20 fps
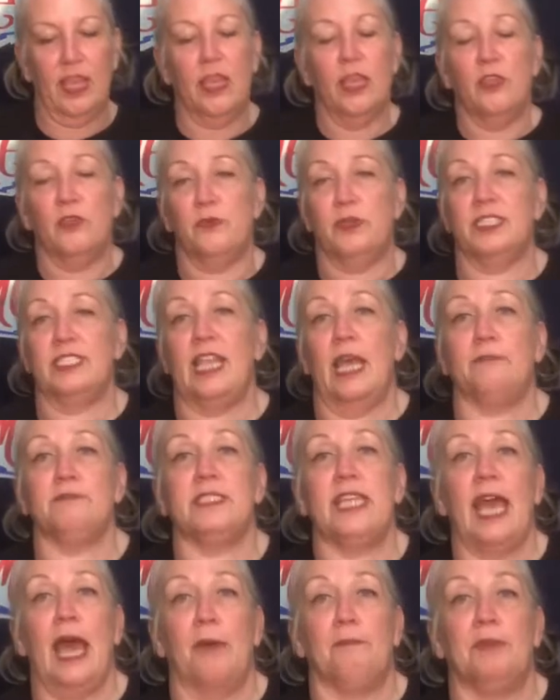The reason I'm
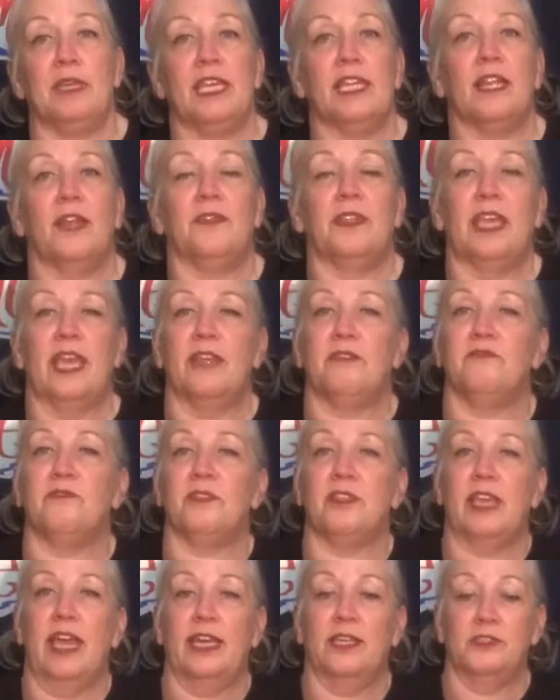tapping it on the end for
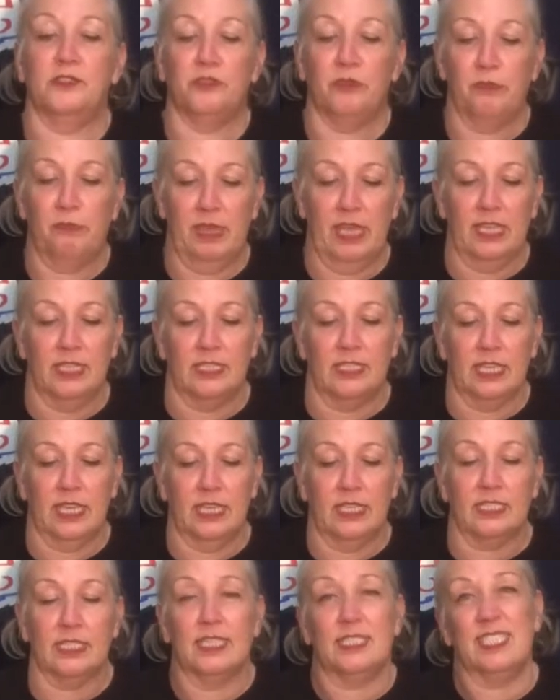the extra beats
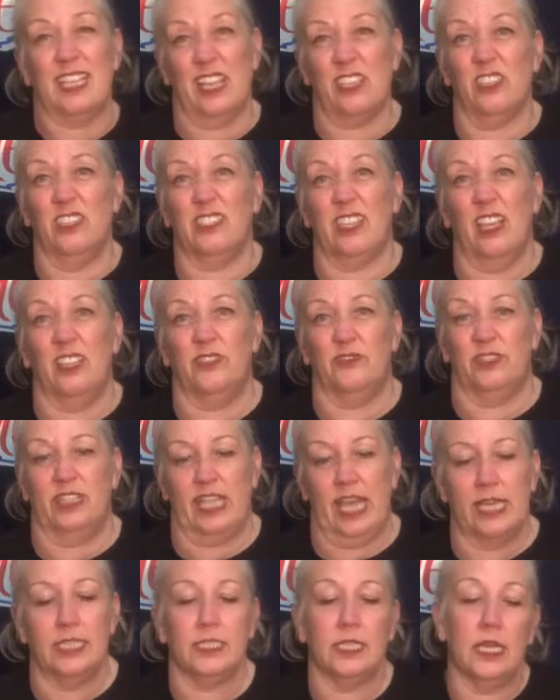is because it actually sounds really
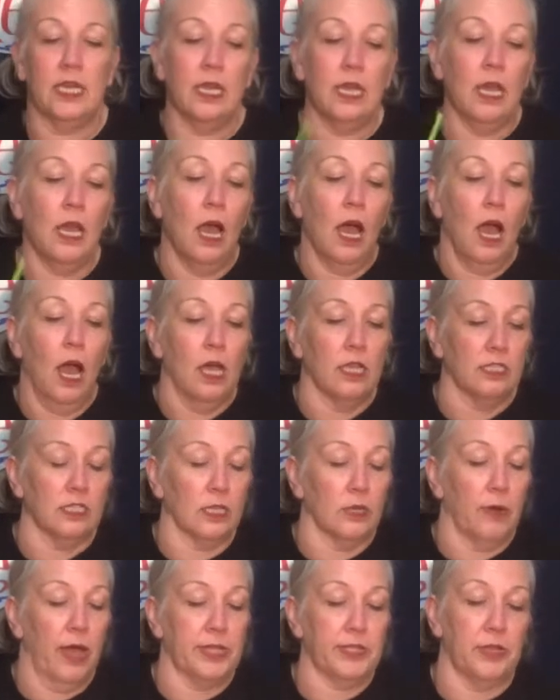nice.
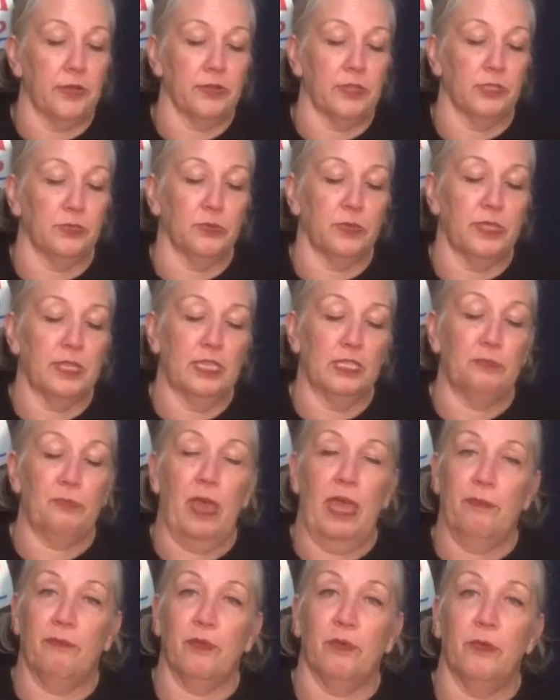Also, I noticed with these
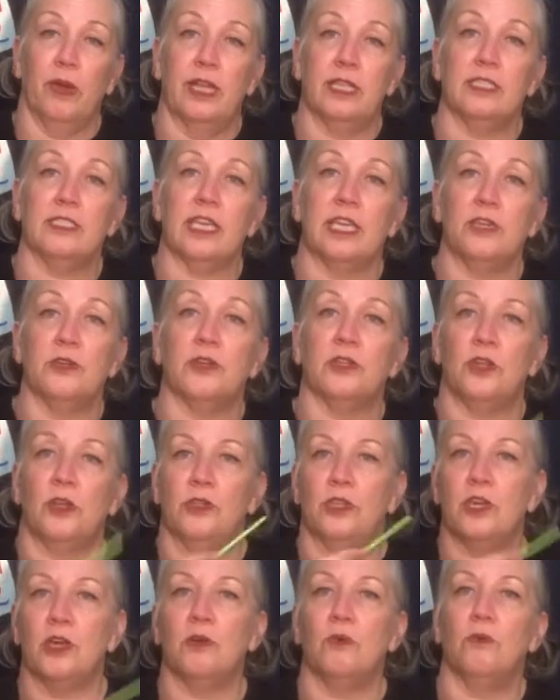paper ones that you can
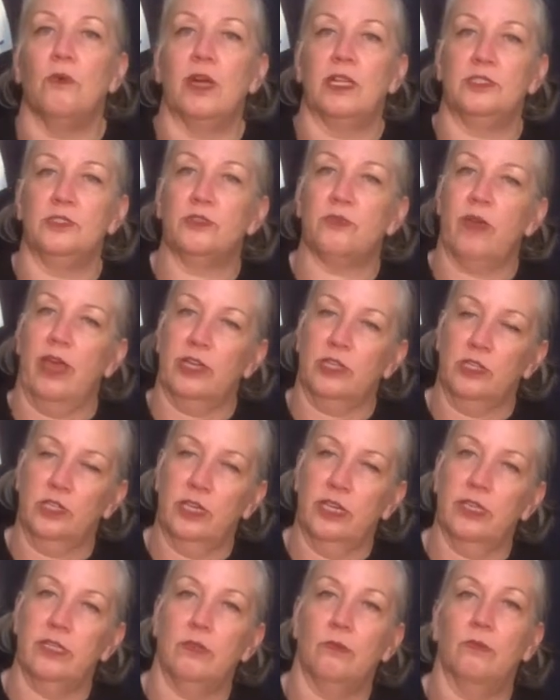only go one
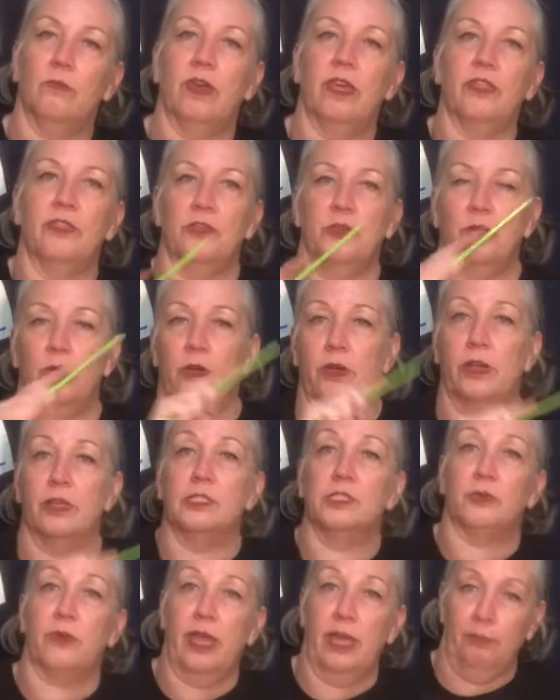direction with your
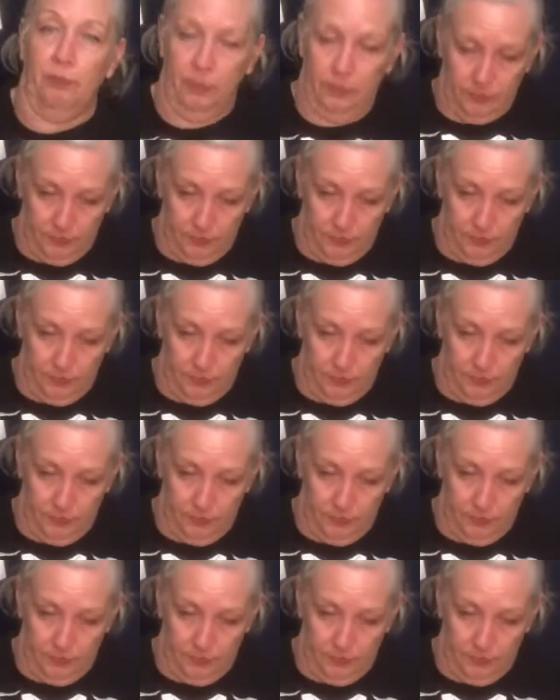scrape.